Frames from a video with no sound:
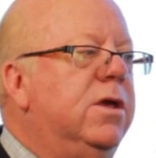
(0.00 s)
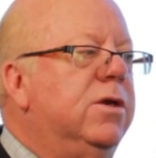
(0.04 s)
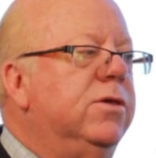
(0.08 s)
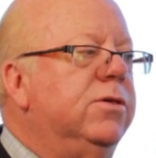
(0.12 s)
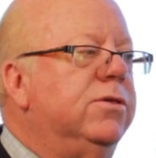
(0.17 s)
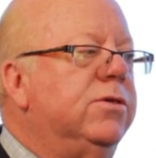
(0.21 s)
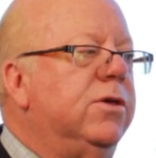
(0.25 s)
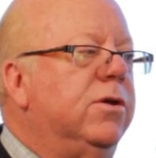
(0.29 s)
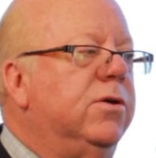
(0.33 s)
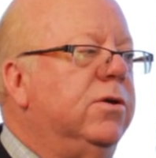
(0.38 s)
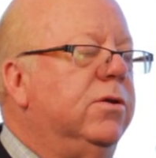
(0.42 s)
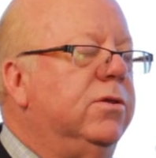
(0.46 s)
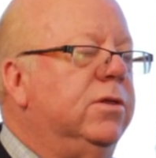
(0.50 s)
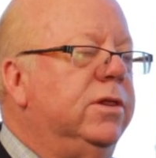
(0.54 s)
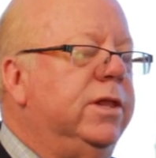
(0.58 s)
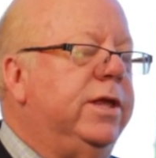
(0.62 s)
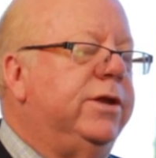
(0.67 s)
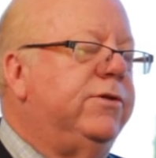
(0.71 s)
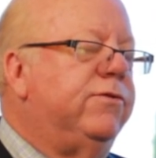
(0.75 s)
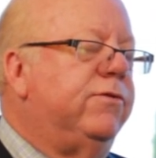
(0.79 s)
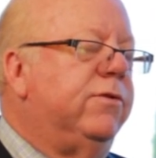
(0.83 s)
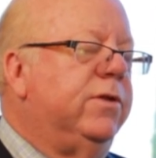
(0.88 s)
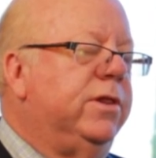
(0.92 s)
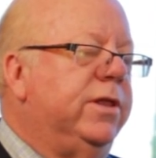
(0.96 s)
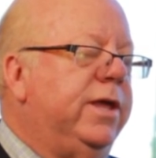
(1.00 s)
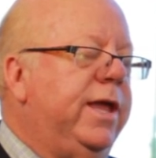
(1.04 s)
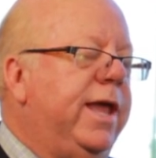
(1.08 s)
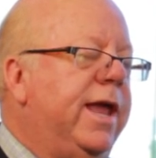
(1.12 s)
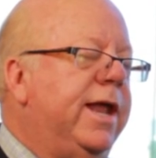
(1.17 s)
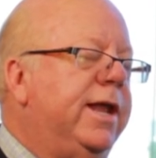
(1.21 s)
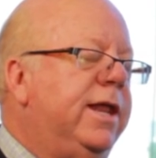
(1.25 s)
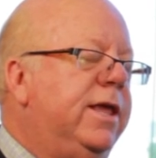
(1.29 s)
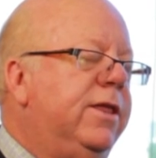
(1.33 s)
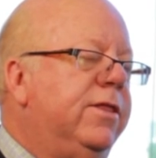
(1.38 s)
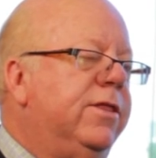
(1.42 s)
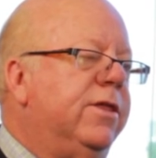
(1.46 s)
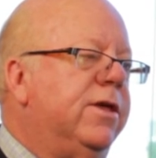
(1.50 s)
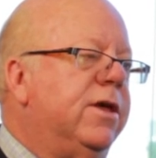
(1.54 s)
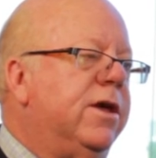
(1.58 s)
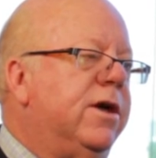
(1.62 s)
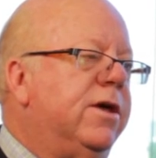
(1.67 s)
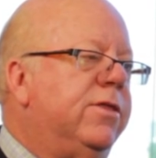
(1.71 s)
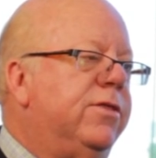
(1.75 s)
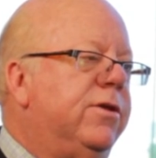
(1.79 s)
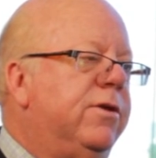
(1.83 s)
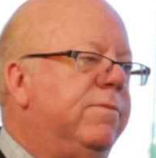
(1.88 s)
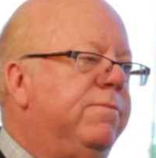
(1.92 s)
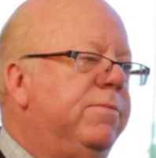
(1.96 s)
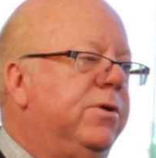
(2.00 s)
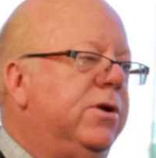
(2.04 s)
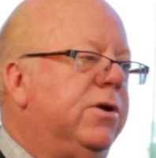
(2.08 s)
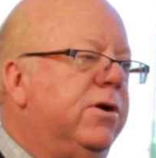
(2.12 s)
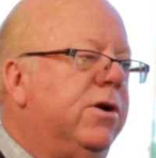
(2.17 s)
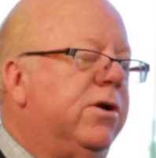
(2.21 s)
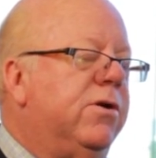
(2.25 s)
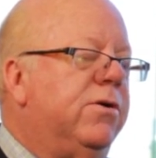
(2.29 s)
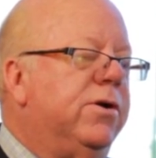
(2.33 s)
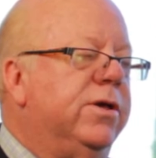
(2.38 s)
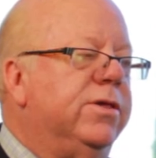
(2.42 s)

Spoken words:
So literally anything on their bureau